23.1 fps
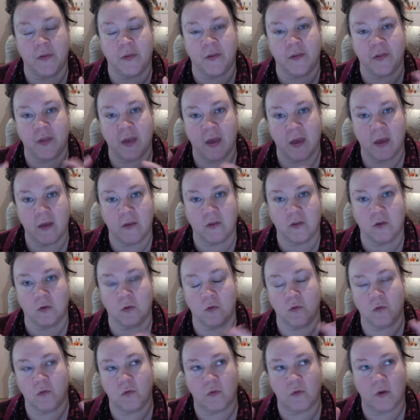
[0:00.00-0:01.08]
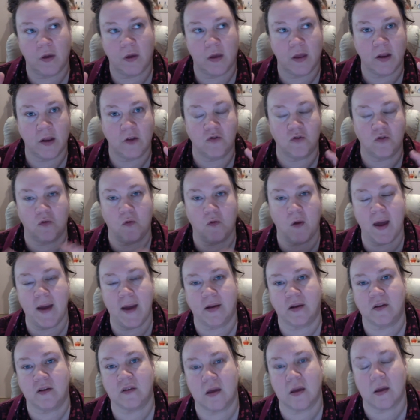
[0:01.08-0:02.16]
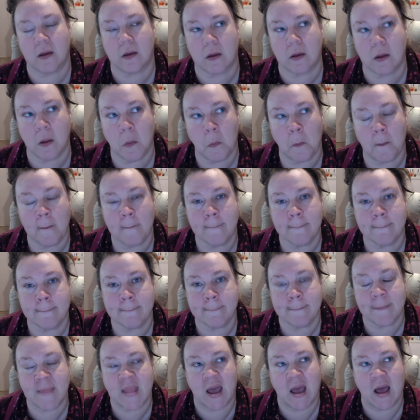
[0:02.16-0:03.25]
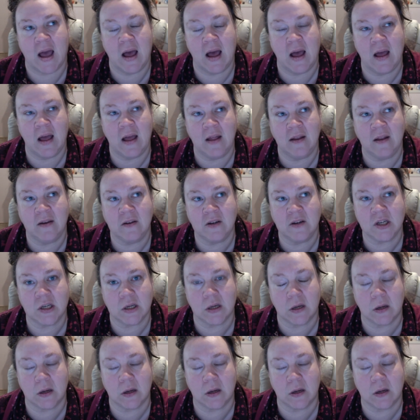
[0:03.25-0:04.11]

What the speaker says: as they're sort of interacting. And